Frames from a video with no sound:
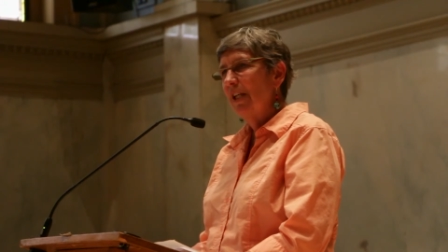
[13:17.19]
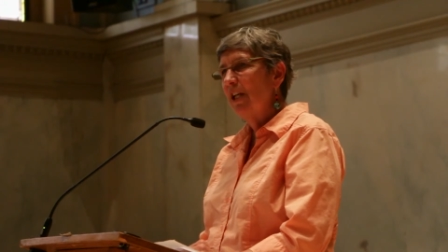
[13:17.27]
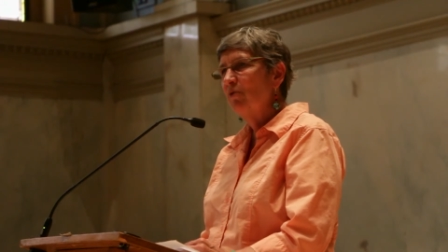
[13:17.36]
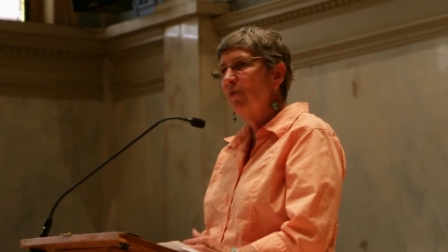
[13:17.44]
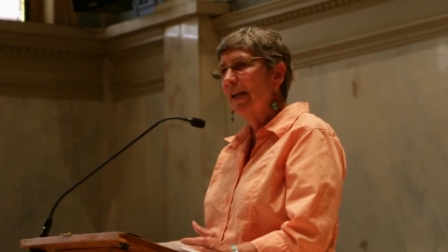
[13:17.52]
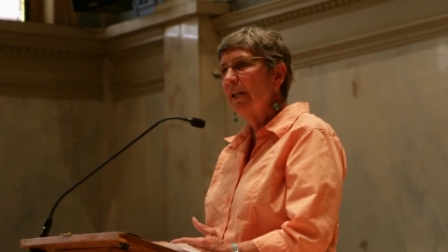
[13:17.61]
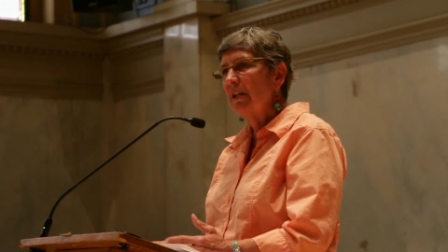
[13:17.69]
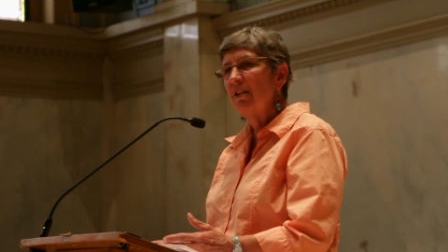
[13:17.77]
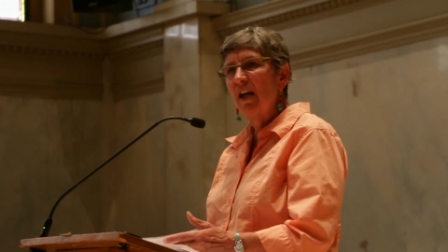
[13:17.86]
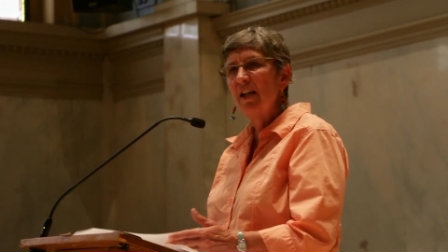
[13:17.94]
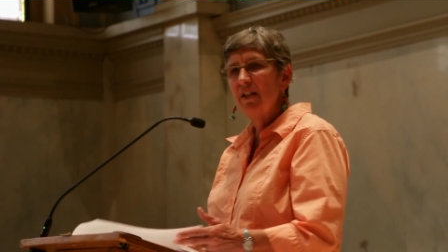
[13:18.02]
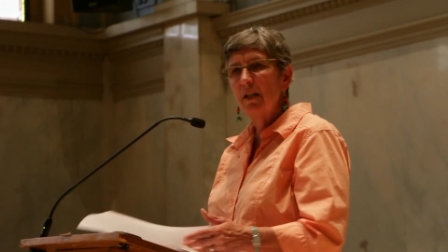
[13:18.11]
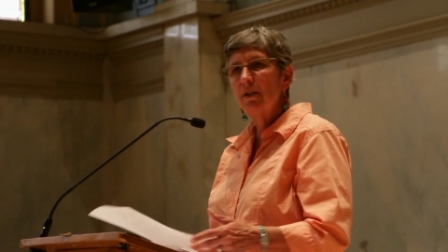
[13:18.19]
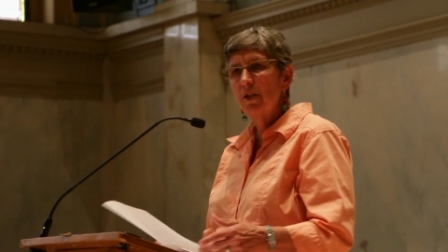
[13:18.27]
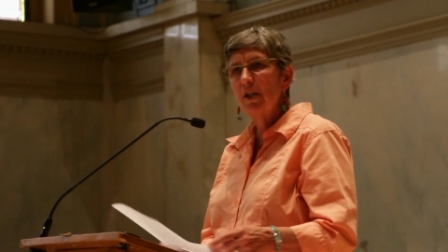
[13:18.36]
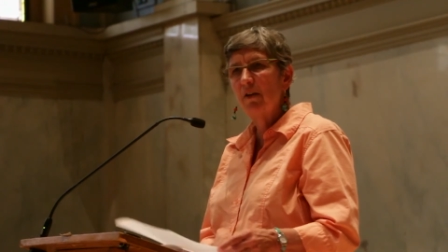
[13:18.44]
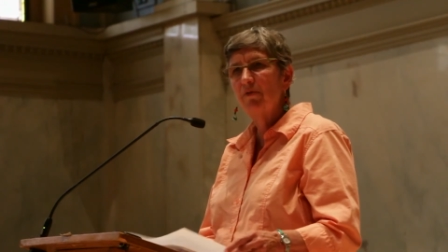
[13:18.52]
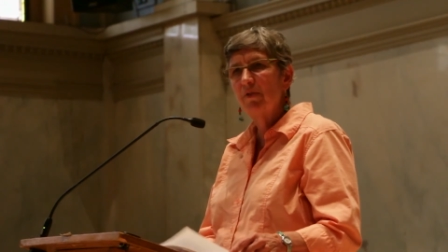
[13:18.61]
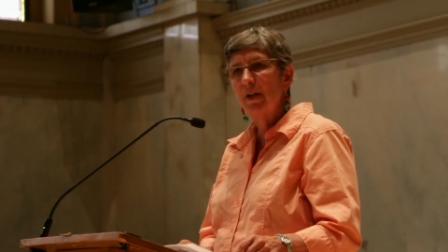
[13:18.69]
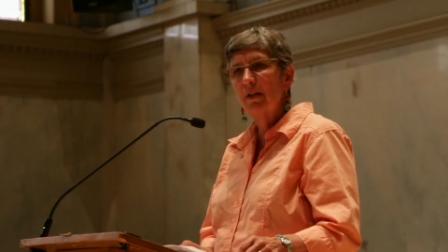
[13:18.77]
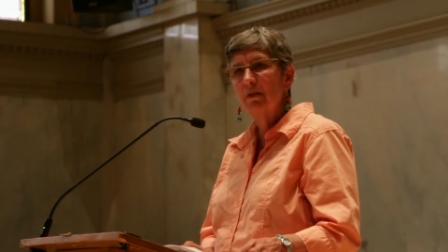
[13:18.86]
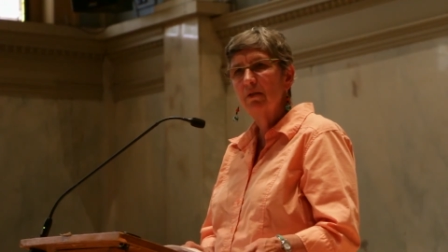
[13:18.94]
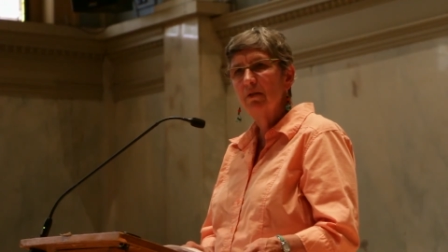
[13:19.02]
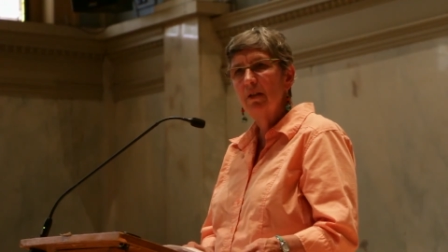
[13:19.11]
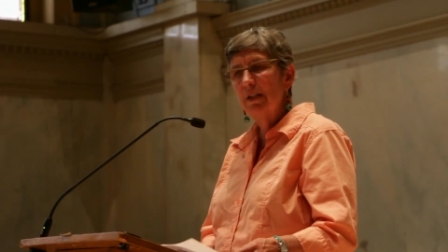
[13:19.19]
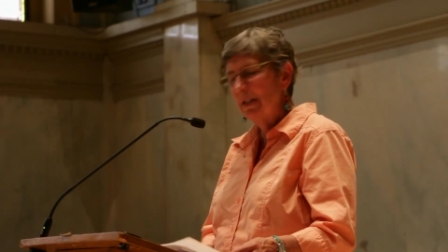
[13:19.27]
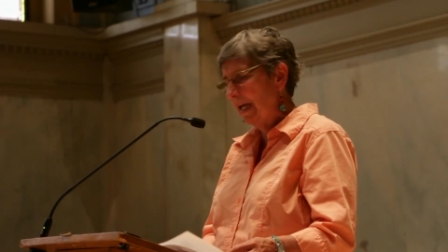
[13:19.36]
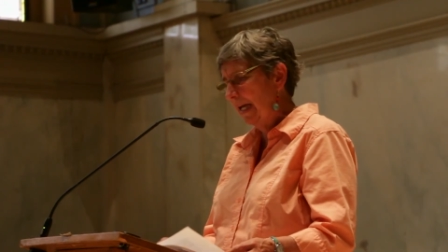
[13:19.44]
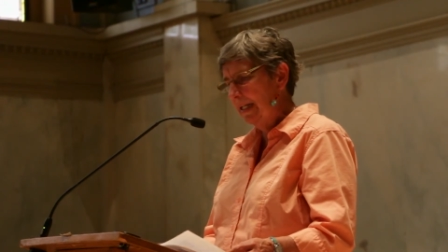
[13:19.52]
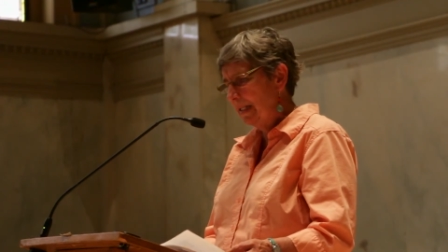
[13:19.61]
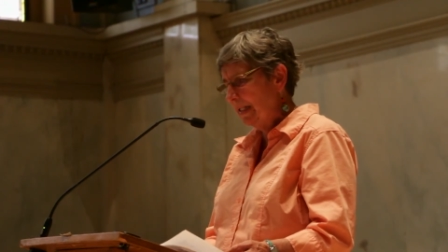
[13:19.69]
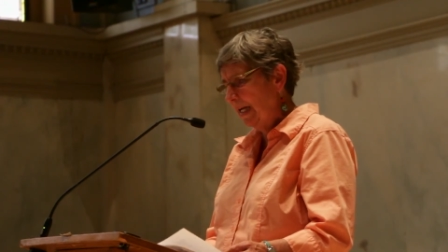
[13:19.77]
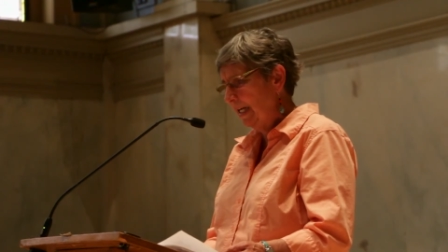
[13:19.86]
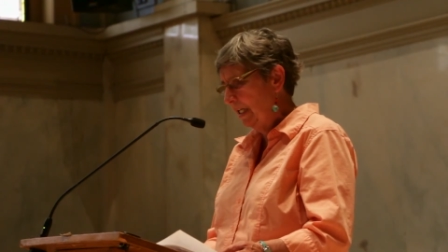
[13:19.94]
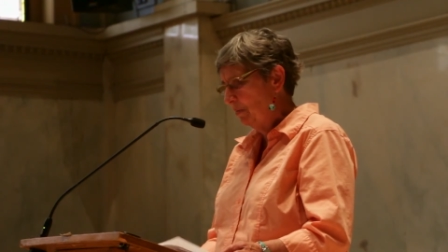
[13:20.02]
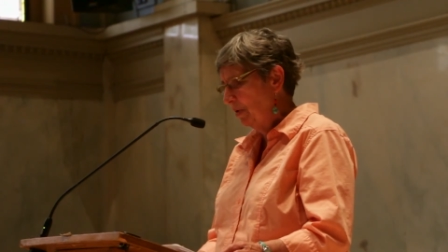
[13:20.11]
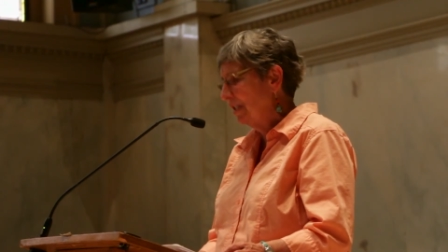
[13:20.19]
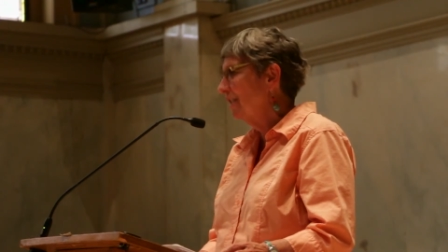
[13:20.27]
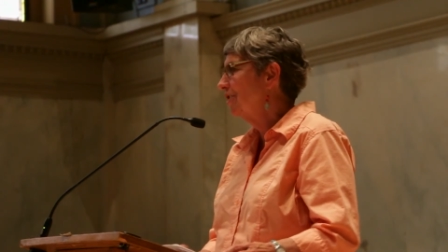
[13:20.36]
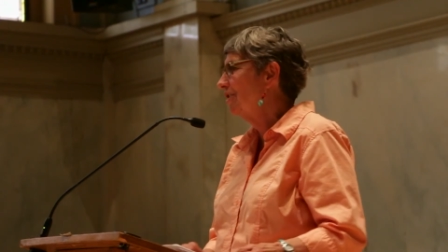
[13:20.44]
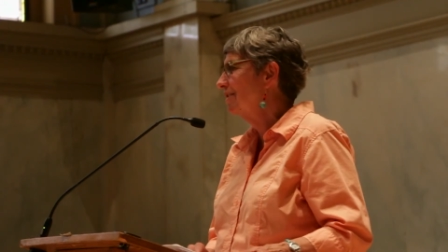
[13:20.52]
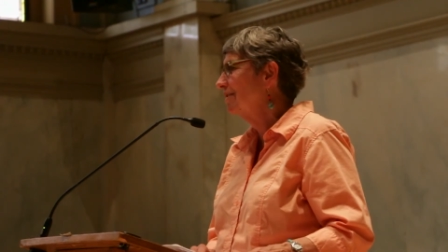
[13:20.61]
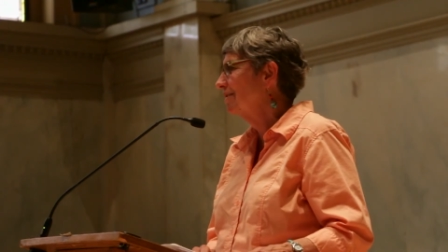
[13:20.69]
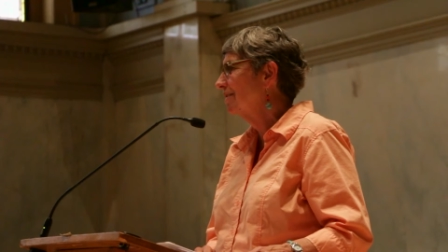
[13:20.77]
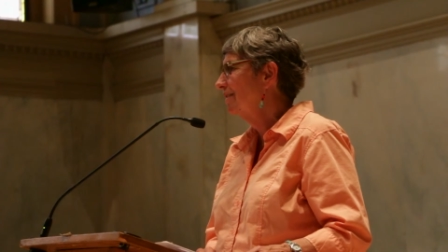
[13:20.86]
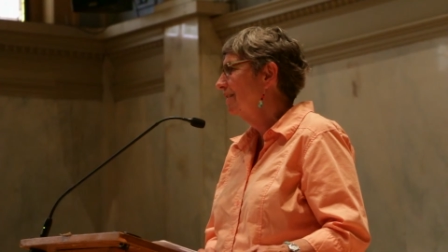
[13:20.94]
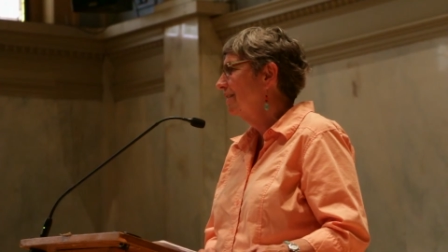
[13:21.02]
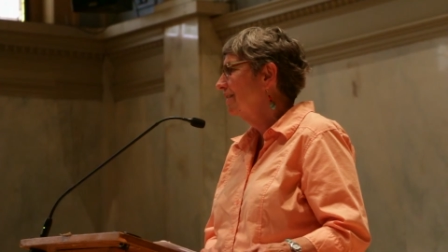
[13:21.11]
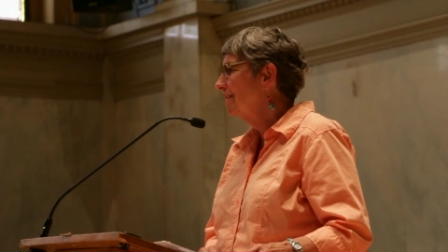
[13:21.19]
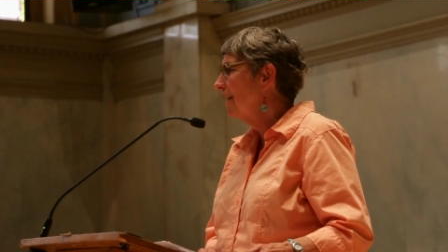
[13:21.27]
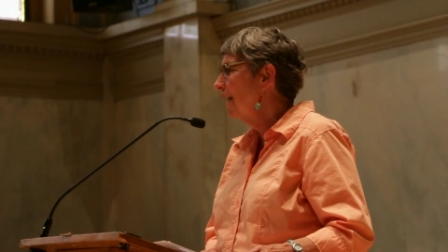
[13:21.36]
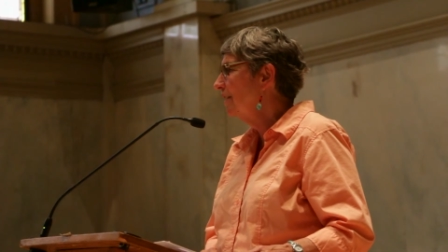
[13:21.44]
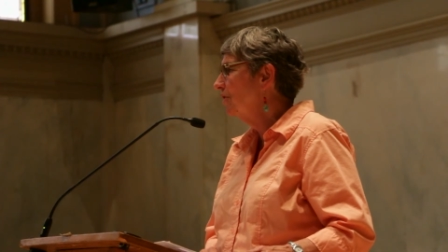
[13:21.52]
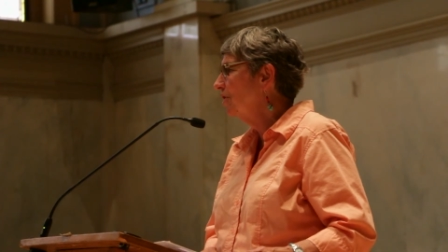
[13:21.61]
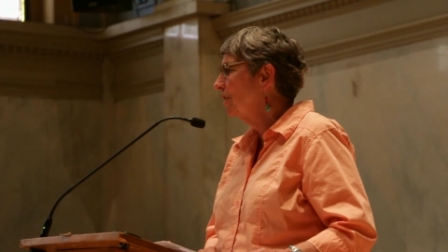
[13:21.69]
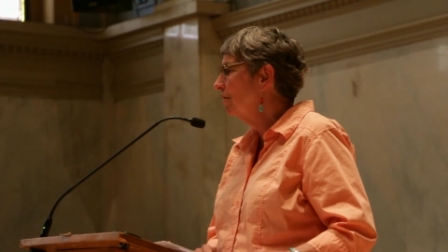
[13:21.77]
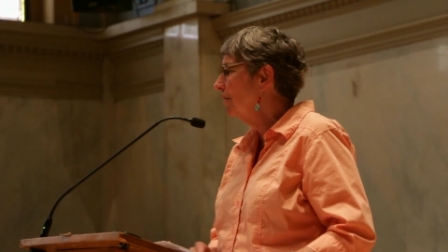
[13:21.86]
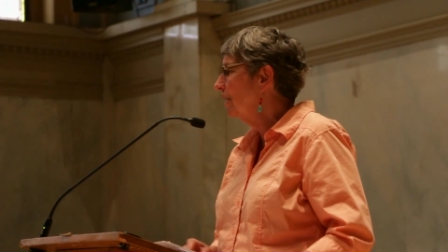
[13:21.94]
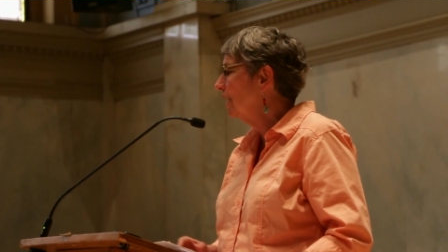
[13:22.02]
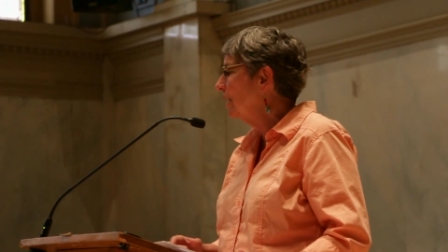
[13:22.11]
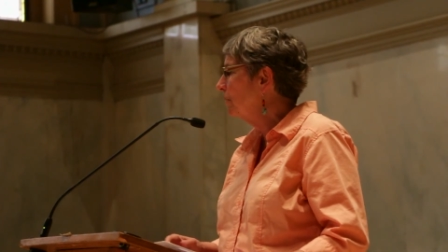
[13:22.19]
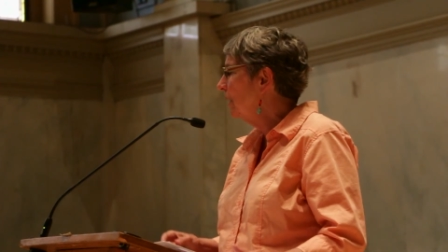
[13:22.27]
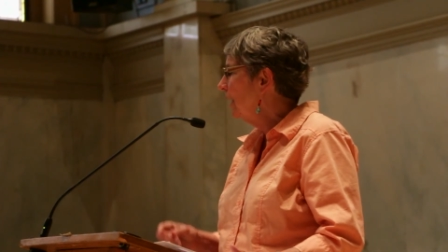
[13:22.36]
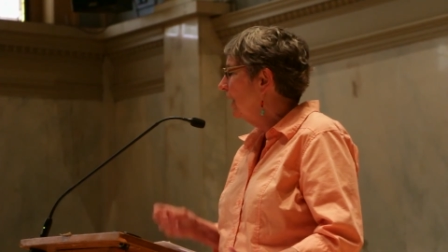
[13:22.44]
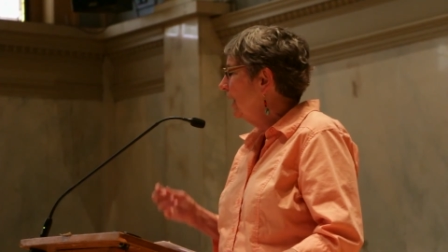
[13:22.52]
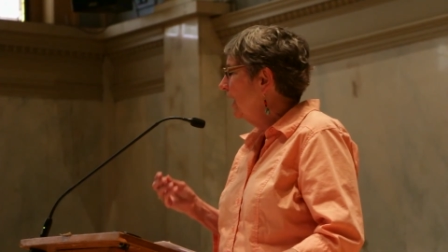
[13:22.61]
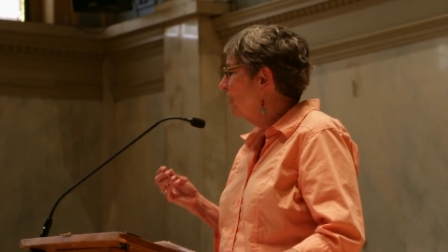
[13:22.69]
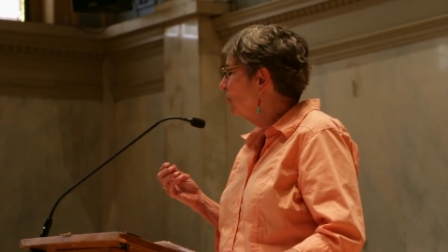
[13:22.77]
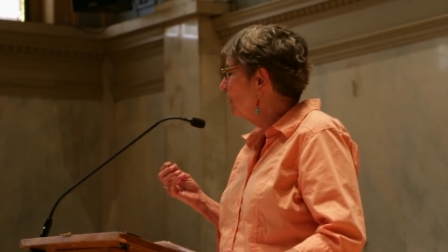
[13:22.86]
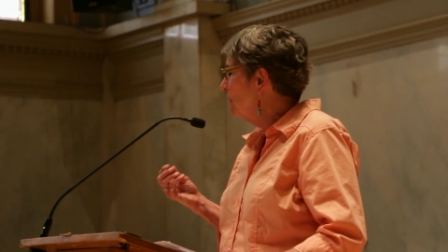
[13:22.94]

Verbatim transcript: in recognizing suffering. It's not in signing petitions, it's not in showing up, it's